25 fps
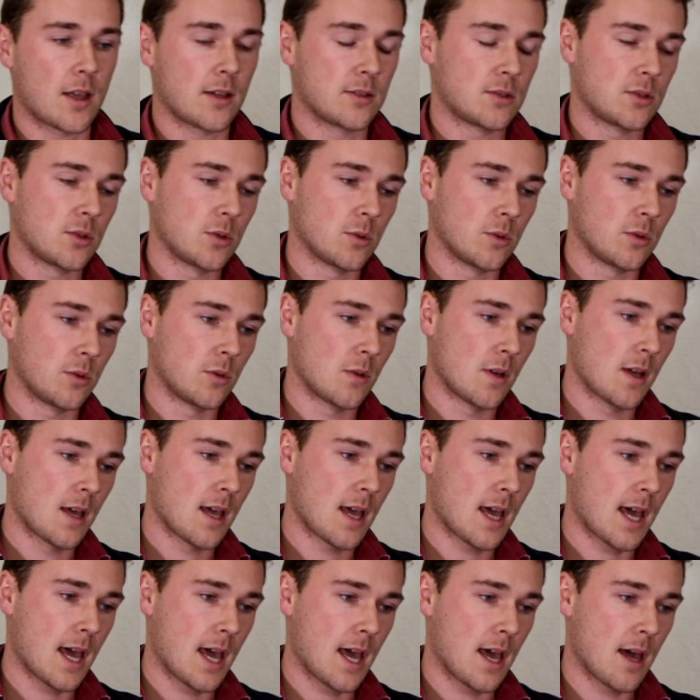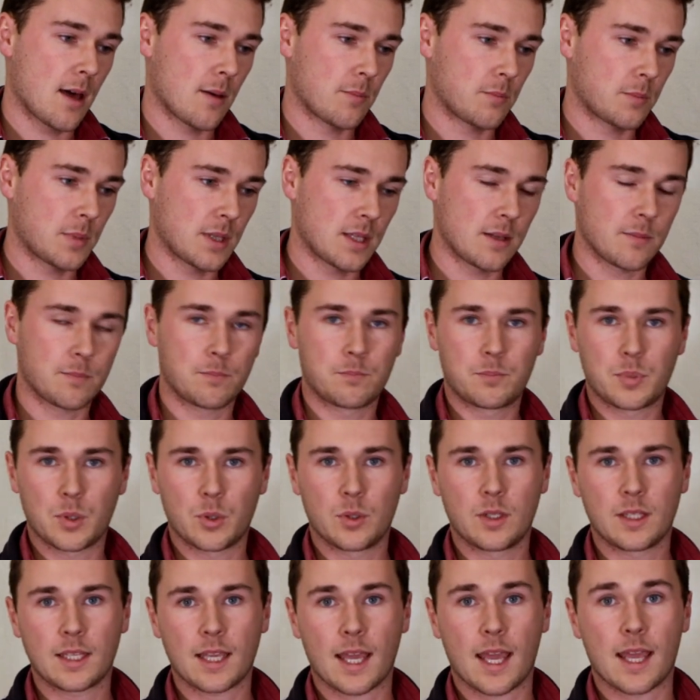going to be
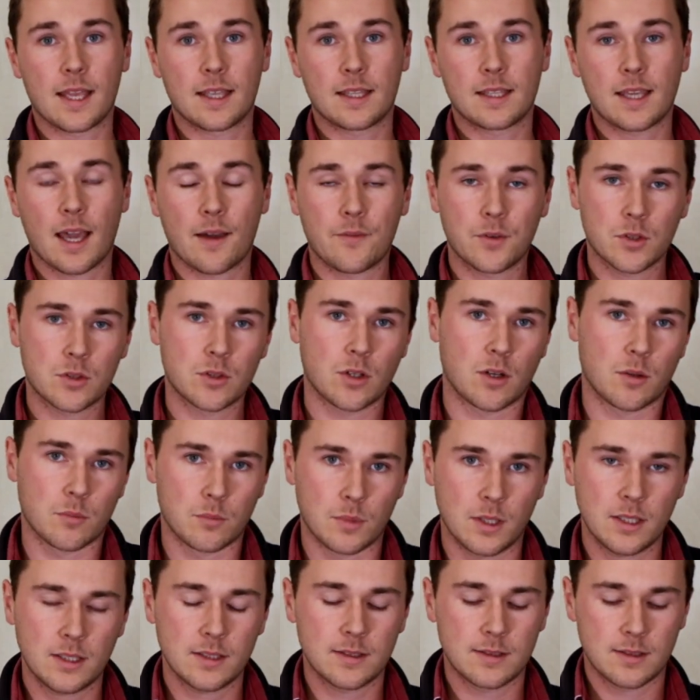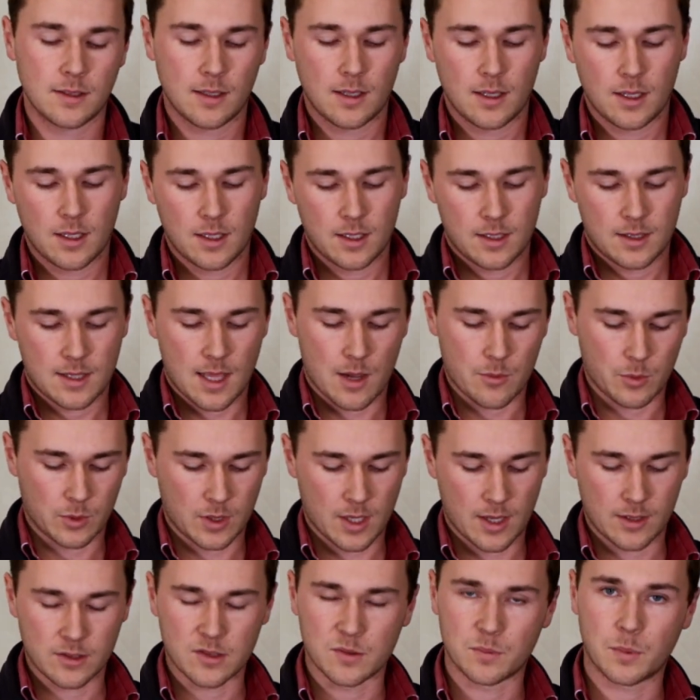building a cover crop mix that we're
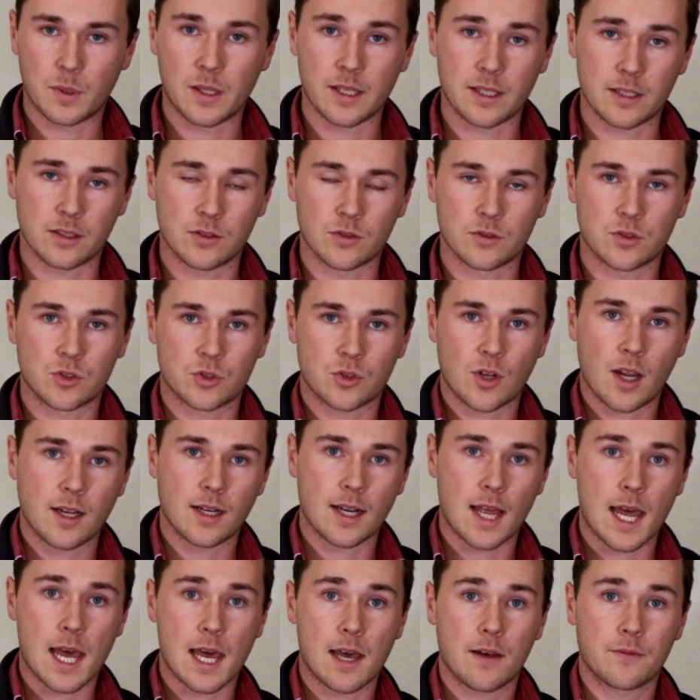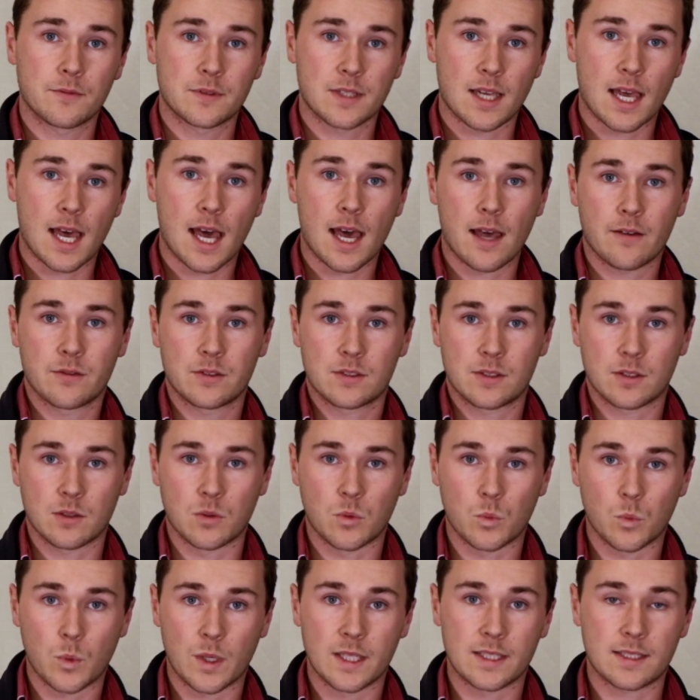going to plant straight after
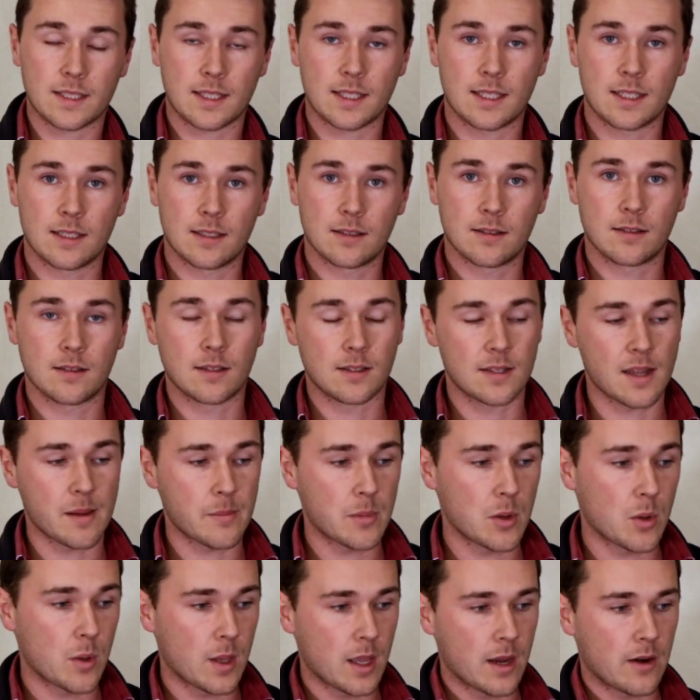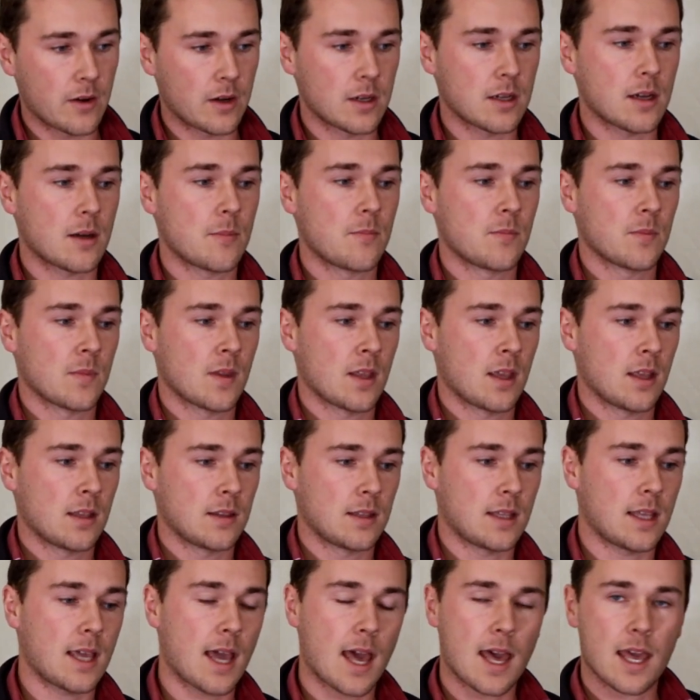harvesting wheat in Dubbo area.
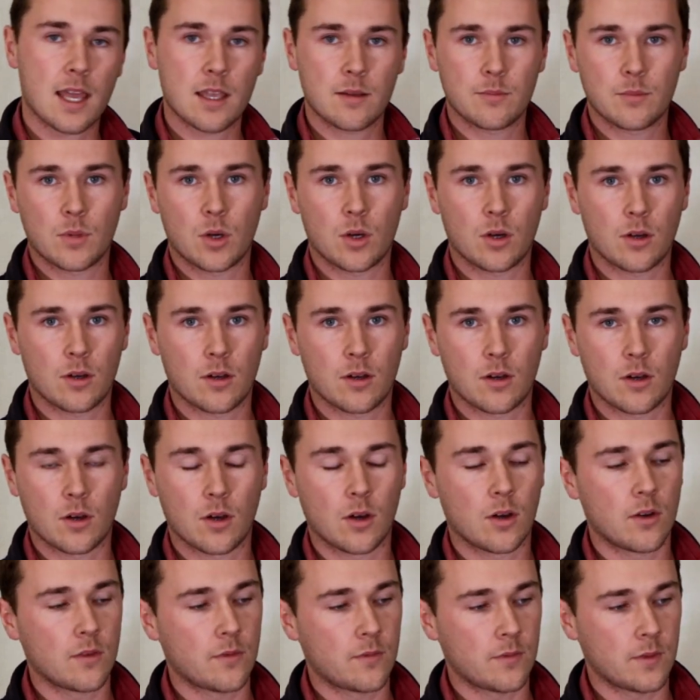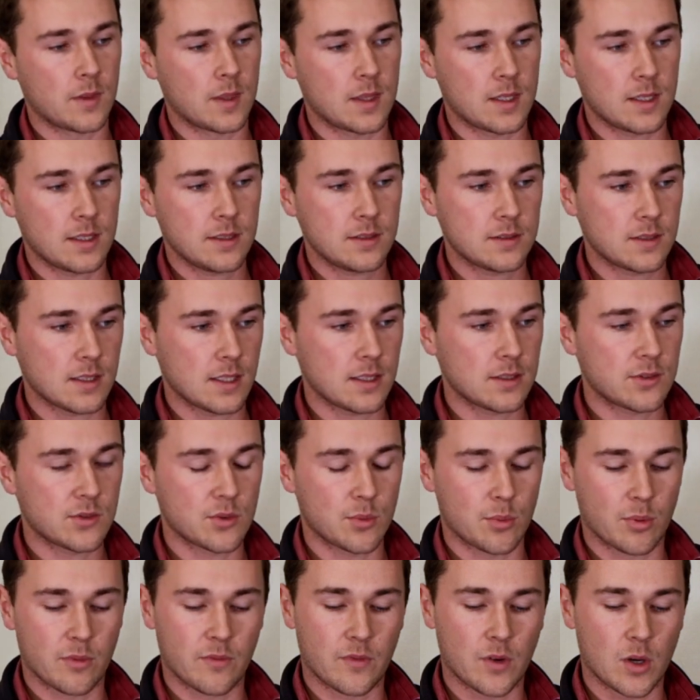The aim of this is
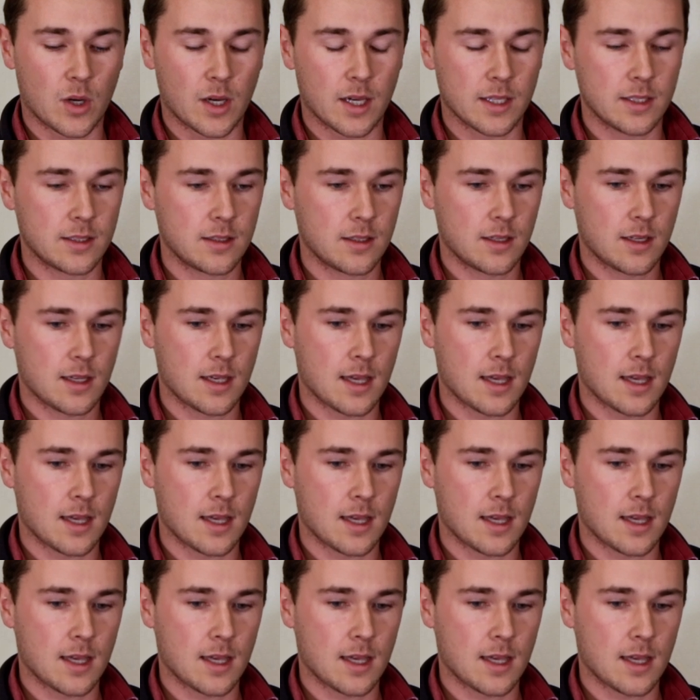to provide,